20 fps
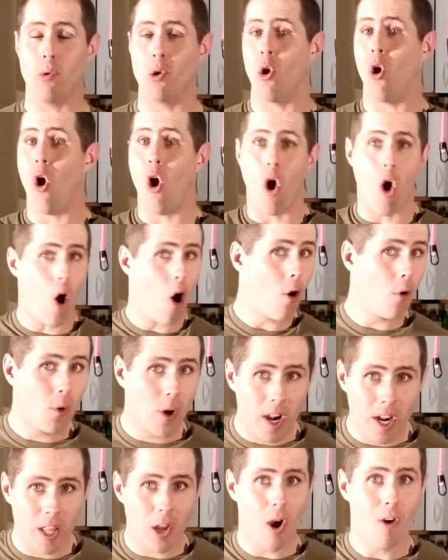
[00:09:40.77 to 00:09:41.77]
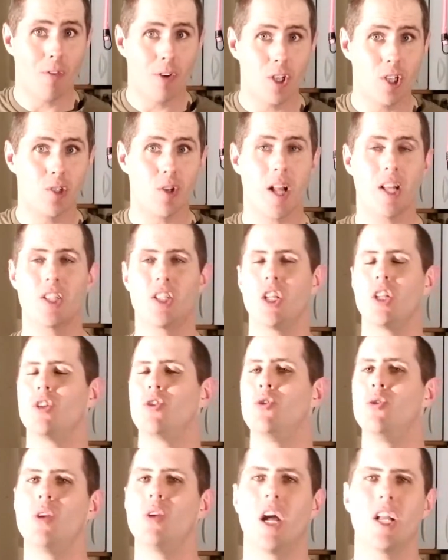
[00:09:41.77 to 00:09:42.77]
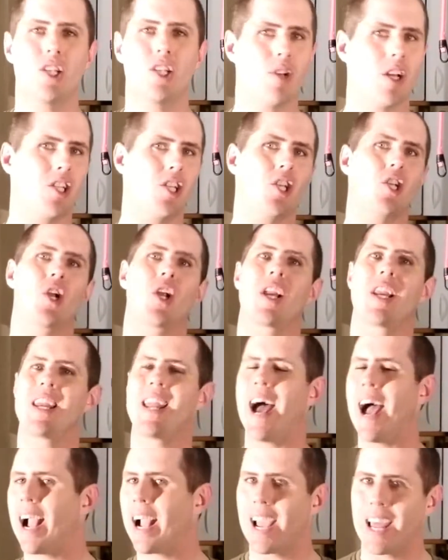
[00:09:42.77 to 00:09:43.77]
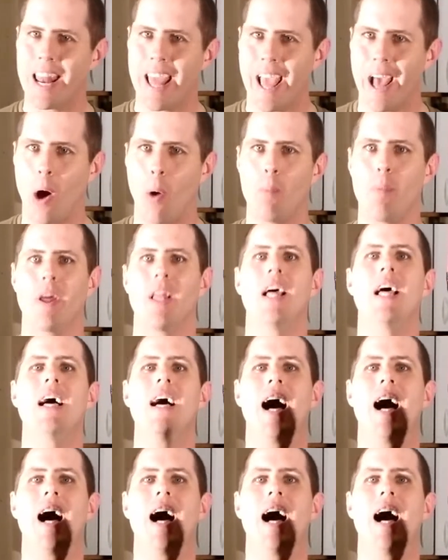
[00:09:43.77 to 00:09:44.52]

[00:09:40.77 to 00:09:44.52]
You already overstretched it. Do not stretch it. You're not going to help it.